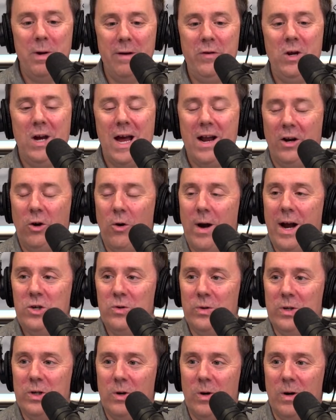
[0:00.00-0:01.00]
if you had a
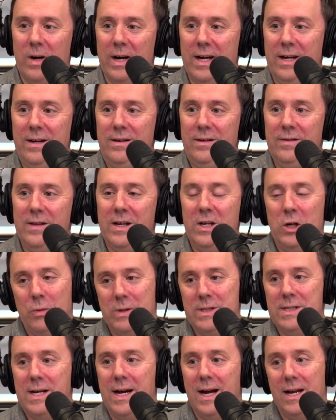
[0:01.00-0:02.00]
graduate degree, then you would
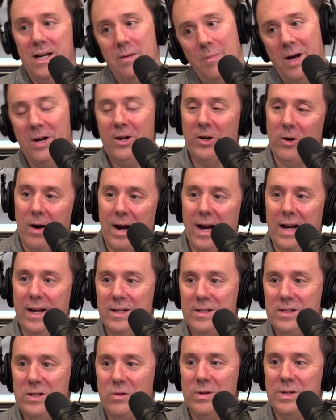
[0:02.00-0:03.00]
say I did my undergrad
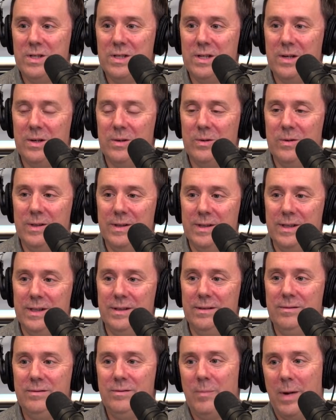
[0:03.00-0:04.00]
at so and so, and
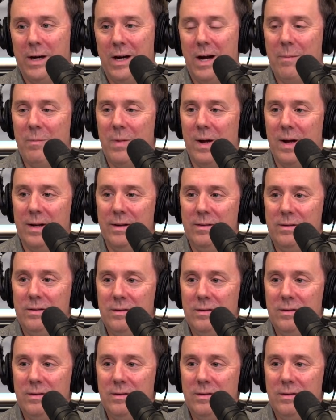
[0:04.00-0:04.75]
then I got my